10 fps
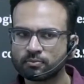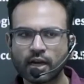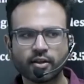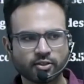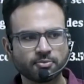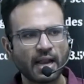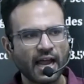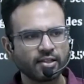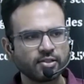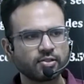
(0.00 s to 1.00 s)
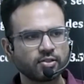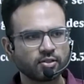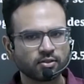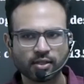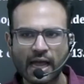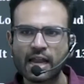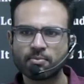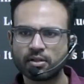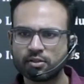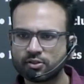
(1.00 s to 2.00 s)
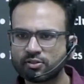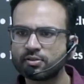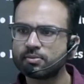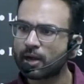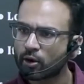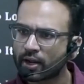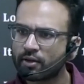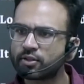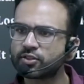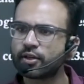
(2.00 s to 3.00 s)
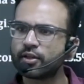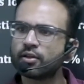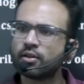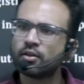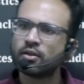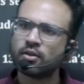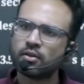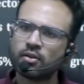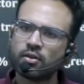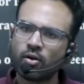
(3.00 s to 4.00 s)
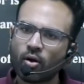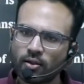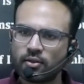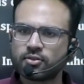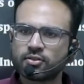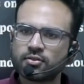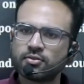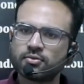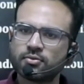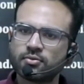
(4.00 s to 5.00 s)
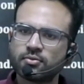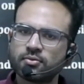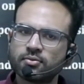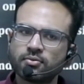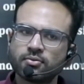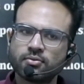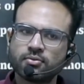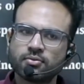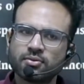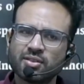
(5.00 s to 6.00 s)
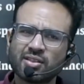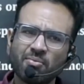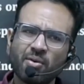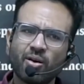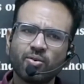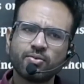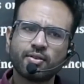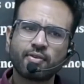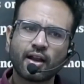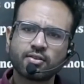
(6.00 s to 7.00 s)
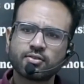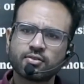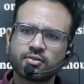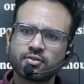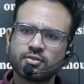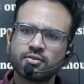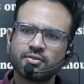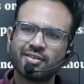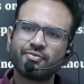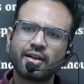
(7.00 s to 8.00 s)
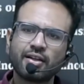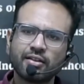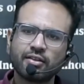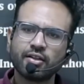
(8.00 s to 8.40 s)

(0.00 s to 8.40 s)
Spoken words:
That is plants, animals, biodiversity, all this. Somehow the floods affected the